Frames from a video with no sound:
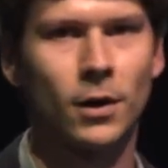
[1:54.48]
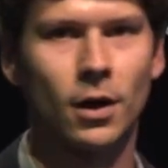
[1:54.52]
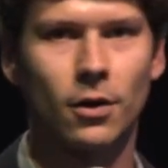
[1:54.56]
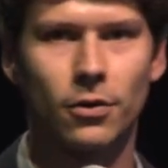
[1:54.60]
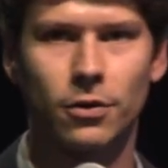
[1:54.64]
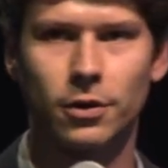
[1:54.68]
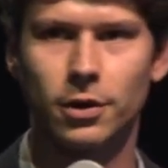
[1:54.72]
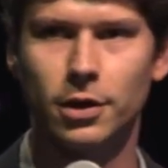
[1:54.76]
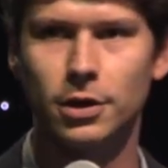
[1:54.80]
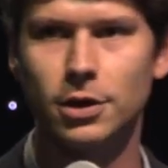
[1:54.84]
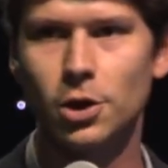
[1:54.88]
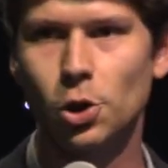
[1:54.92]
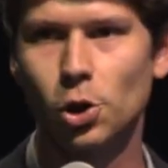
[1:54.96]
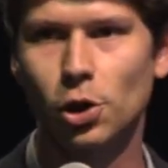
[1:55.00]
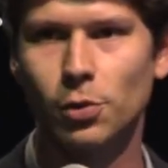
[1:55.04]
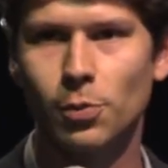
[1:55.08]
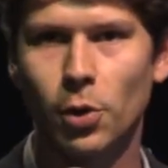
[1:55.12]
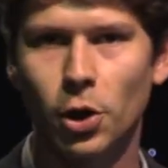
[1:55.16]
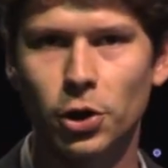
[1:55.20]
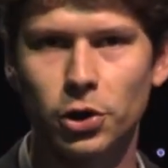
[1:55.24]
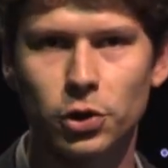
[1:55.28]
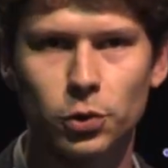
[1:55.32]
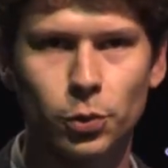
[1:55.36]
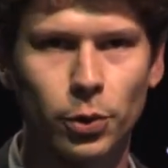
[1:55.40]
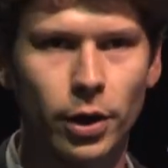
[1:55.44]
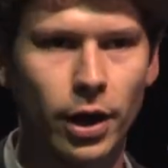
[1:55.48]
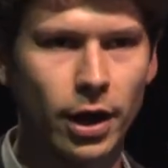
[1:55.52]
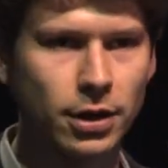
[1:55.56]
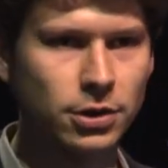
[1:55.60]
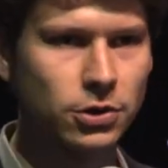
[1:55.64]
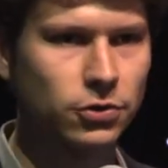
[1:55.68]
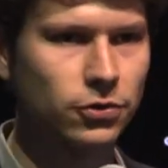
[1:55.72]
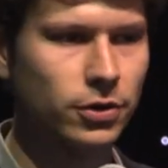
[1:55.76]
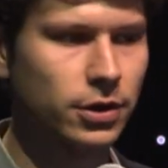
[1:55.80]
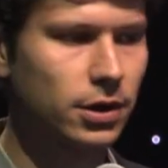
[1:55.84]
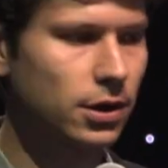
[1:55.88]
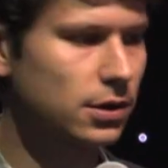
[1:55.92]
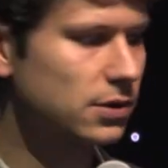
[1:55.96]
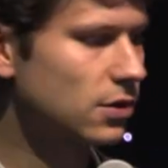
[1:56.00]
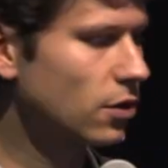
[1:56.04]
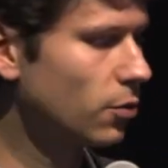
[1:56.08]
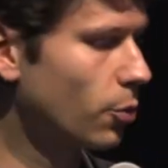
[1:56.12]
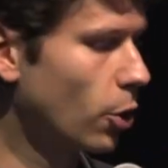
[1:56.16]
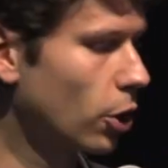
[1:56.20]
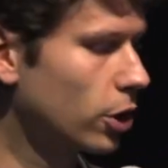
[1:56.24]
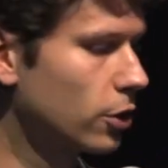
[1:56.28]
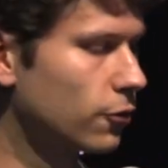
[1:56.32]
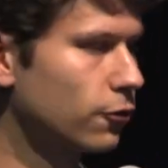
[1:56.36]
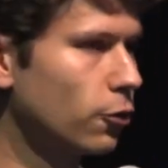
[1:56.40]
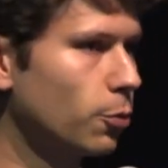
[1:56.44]
The initial market we're entering is the
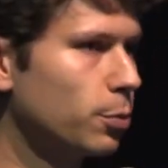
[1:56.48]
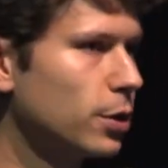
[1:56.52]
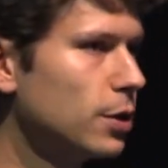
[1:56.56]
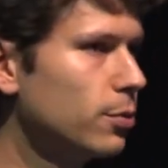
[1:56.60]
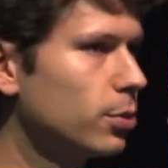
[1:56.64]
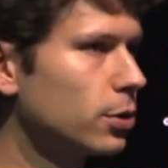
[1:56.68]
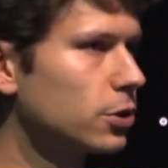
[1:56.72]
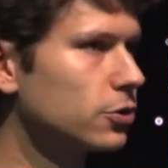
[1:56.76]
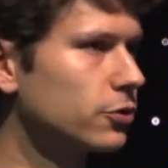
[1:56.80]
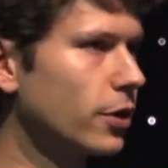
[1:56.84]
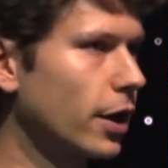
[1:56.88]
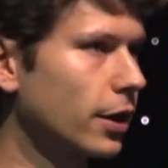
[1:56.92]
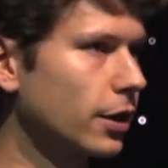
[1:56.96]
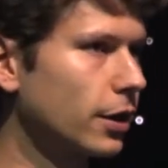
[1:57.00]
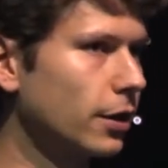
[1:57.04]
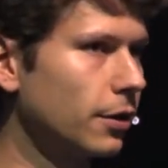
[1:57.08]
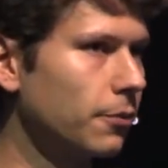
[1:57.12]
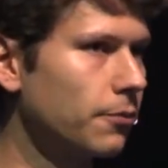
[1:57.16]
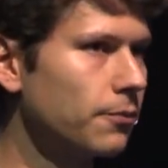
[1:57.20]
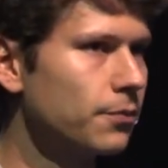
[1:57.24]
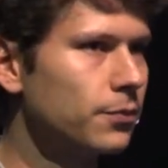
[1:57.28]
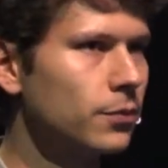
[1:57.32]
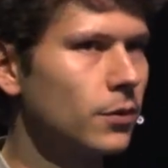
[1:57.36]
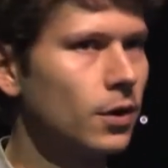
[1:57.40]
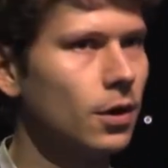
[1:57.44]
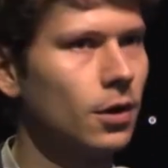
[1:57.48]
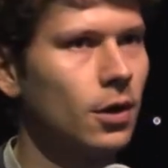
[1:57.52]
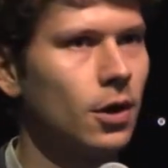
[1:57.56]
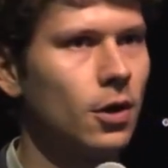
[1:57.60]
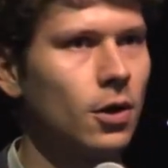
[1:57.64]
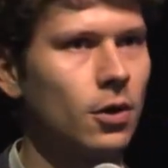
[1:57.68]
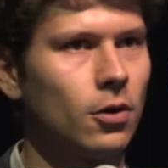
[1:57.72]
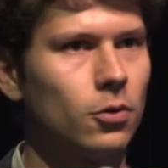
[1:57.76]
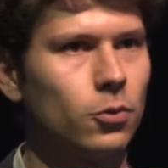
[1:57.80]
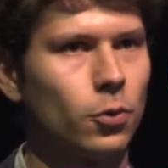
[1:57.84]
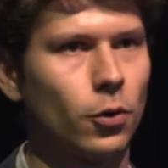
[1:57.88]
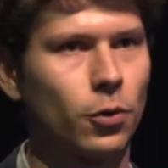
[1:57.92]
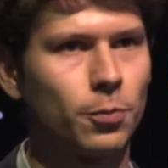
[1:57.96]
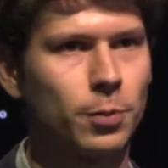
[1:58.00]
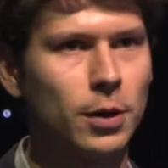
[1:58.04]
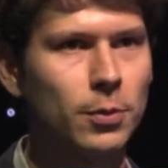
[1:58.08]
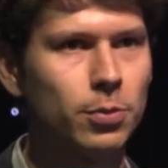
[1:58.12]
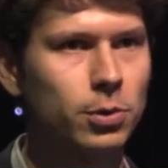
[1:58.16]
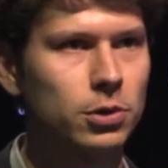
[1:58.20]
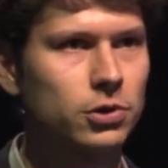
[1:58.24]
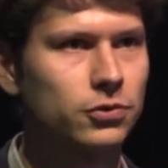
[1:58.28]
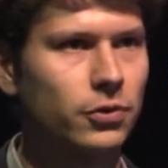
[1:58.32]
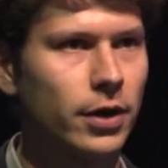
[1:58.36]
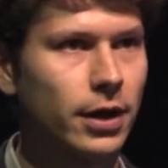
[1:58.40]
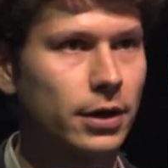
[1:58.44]
market for people tracking. With
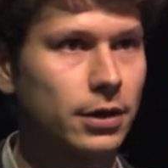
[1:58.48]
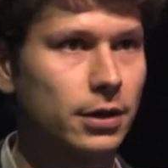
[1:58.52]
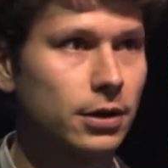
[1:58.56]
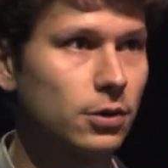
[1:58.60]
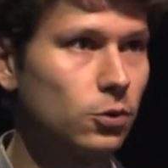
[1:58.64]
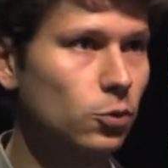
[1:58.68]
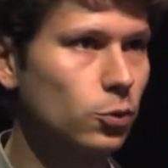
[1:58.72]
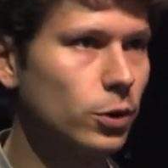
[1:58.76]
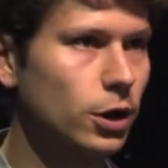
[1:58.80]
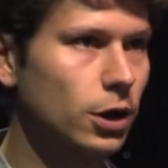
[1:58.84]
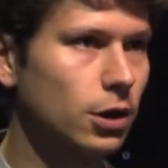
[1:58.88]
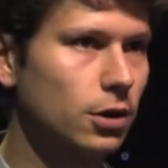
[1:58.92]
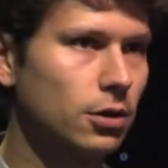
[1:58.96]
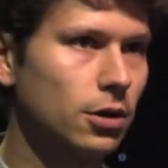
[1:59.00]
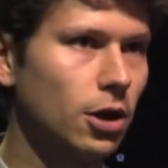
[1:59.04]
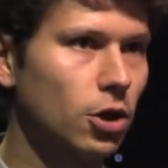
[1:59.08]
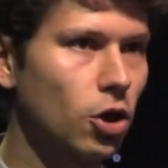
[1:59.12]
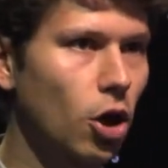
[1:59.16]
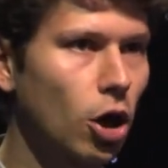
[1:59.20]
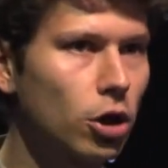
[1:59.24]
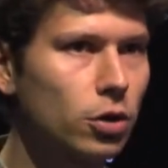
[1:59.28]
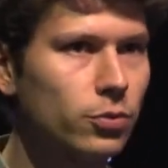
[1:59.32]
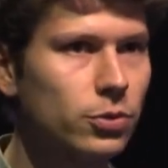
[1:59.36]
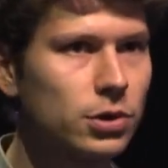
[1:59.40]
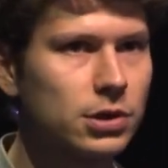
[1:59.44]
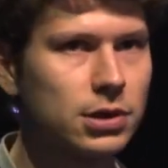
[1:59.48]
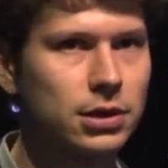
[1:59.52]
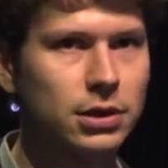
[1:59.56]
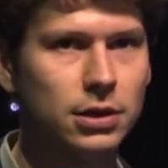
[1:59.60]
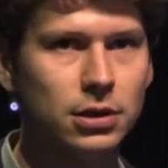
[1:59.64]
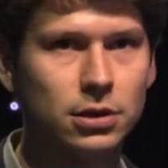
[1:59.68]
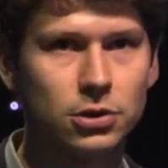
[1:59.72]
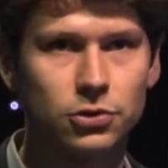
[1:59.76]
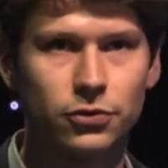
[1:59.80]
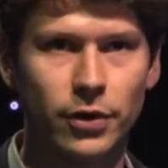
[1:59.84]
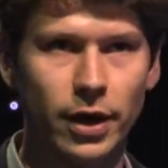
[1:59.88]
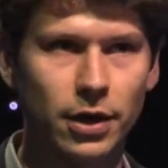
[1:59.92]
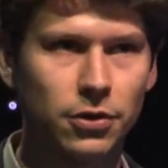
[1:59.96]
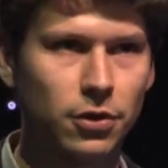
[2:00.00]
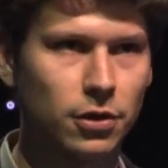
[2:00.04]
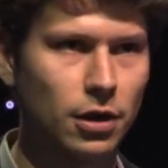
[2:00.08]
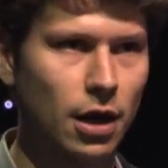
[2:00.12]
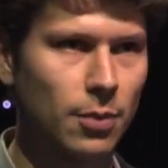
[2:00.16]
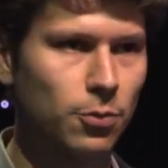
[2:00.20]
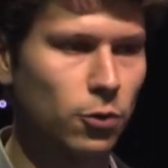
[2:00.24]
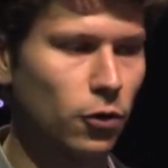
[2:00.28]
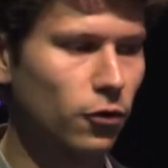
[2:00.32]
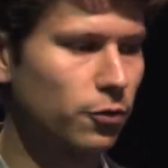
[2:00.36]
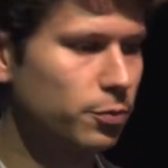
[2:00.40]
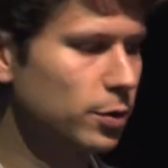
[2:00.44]
people tracking, we can anonymously track the
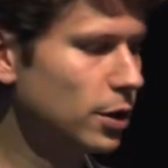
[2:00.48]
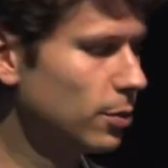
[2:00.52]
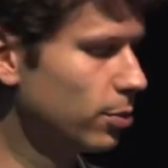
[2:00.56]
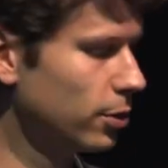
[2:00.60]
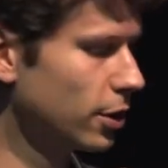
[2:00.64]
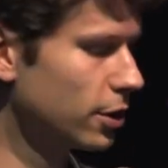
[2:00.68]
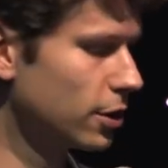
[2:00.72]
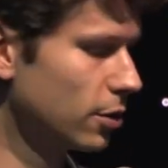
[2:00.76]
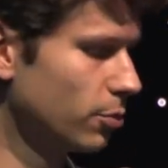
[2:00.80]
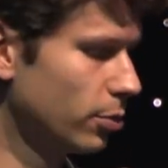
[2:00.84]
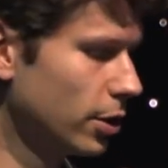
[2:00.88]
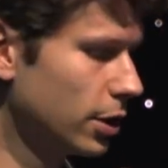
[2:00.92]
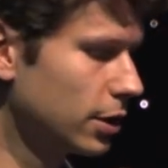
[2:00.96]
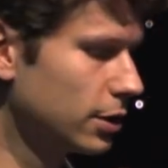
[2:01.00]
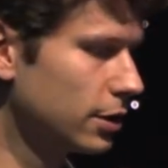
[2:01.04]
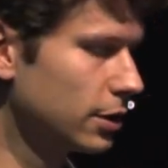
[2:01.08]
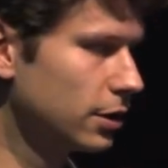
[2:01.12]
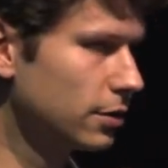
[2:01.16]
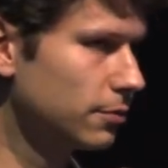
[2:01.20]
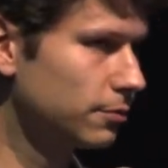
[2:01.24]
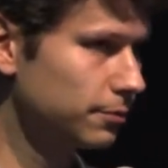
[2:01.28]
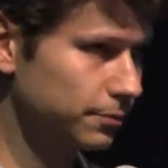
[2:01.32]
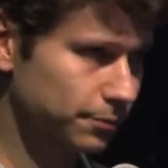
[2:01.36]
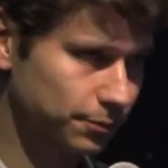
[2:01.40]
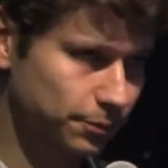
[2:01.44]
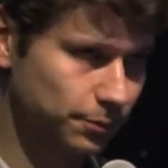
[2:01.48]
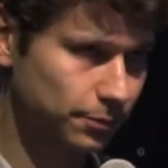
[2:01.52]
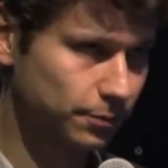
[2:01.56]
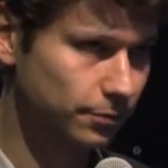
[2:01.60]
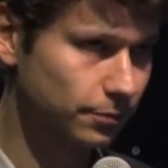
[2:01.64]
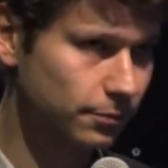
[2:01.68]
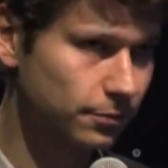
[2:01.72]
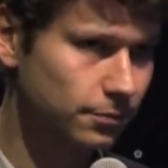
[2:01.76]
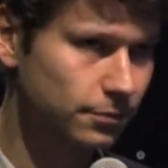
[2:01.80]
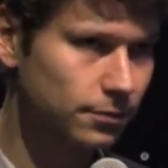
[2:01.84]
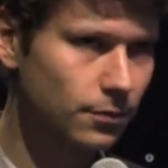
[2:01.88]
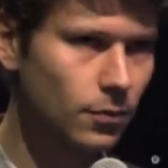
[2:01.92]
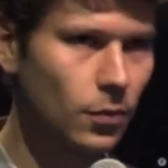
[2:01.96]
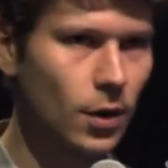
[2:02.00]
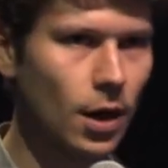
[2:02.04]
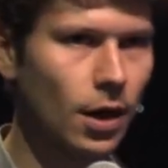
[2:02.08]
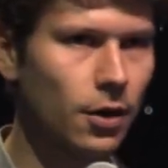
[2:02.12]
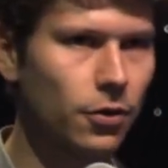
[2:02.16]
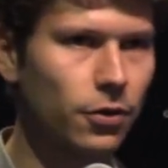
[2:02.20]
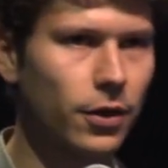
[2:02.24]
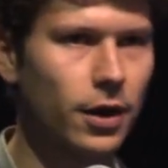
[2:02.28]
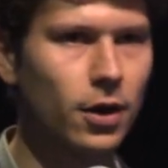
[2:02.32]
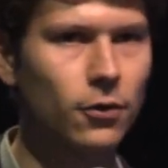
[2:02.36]
number of people in a building, and